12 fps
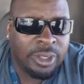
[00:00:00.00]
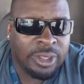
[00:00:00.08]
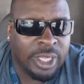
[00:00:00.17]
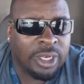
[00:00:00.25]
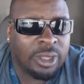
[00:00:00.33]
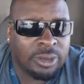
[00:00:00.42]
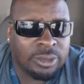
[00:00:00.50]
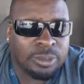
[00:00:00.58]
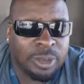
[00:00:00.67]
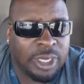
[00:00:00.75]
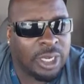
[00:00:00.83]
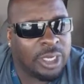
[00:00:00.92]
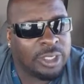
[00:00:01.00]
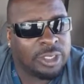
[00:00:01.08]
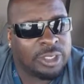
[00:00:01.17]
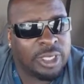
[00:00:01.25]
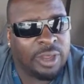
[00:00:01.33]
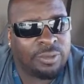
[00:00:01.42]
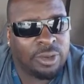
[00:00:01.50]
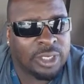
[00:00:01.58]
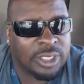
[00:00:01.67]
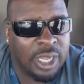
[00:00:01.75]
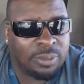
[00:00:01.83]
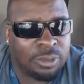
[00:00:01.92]
than those because, say for
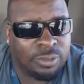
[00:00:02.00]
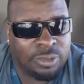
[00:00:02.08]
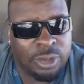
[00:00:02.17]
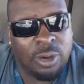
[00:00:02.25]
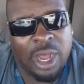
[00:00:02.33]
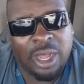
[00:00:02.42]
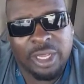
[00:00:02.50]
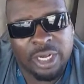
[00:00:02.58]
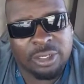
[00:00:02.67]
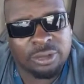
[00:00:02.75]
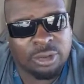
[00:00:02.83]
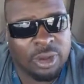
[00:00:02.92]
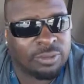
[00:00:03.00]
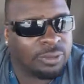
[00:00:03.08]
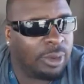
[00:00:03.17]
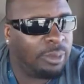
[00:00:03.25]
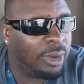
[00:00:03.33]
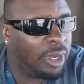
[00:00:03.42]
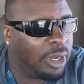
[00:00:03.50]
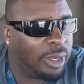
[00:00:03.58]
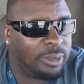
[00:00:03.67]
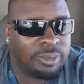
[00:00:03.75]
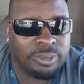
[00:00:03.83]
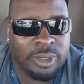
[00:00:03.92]
example, if you go out and get a truck from,
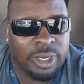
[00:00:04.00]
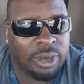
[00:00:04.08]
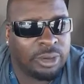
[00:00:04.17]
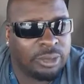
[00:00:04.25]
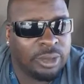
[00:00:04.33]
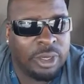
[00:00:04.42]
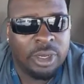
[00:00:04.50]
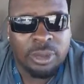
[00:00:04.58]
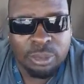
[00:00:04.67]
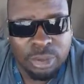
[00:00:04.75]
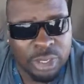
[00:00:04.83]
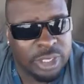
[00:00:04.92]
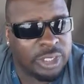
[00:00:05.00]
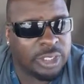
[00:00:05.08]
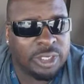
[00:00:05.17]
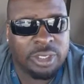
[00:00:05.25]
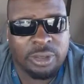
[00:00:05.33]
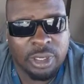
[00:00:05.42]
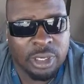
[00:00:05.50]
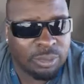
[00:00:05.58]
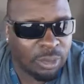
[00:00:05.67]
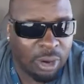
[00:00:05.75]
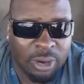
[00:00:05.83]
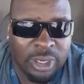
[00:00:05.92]
Bush or
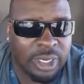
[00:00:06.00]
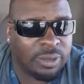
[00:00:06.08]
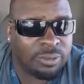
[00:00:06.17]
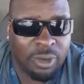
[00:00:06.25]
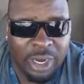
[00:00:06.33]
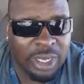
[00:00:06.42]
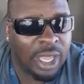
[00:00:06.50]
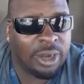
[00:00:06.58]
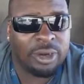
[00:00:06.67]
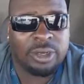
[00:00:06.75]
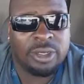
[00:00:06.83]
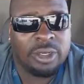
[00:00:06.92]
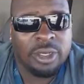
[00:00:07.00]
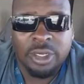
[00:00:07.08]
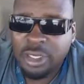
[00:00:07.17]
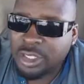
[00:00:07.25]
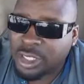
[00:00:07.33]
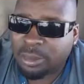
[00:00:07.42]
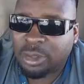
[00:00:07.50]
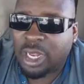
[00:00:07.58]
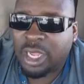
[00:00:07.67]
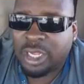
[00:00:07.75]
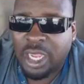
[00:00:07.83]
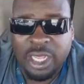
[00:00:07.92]
Priority Freightliner, something
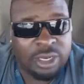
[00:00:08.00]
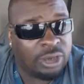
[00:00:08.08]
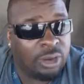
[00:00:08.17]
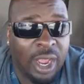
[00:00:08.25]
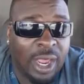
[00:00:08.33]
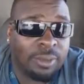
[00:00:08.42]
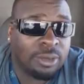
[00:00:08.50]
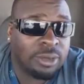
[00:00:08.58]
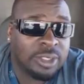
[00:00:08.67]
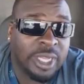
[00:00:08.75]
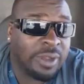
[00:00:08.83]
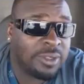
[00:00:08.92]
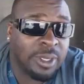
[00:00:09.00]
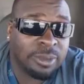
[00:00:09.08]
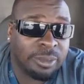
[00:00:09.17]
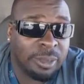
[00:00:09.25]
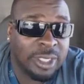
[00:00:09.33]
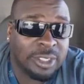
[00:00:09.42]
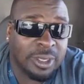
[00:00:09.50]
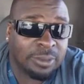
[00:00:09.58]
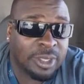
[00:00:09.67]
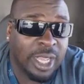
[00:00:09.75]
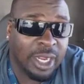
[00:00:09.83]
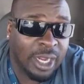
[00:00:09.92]
like that, then you're able, say if something messes up
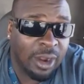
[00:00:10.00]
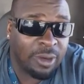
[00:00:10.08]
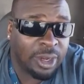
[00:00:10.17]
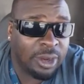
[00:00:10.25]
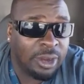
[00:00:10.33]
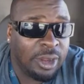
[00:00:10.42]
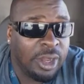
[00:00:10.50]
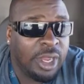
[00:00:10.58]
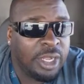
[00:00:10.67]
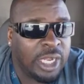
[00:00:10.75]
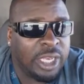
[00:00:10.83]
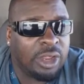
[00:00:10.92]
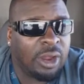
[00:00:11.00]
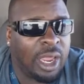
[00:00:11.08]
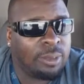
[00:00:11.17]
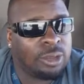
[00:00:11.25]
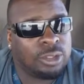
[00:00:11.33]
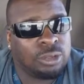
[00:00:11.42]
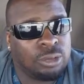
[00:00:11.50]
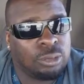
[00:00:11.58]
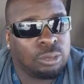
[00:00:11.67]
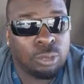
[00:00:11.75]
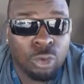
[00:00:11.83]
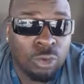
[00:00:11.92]
with that carrier, then you're able
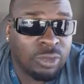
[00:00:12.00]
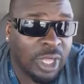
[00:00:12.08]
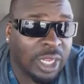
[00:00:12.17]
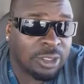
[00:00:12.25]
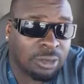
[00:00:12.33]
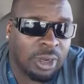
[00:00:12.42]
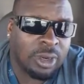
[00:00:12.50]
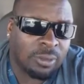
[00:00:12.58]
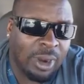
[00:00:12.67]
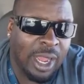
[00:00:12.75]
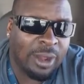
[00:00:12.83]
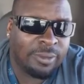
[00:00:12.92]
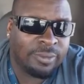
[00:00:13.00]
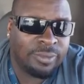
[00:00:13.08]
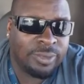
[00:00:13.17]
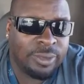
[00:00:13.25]
to move that truck around.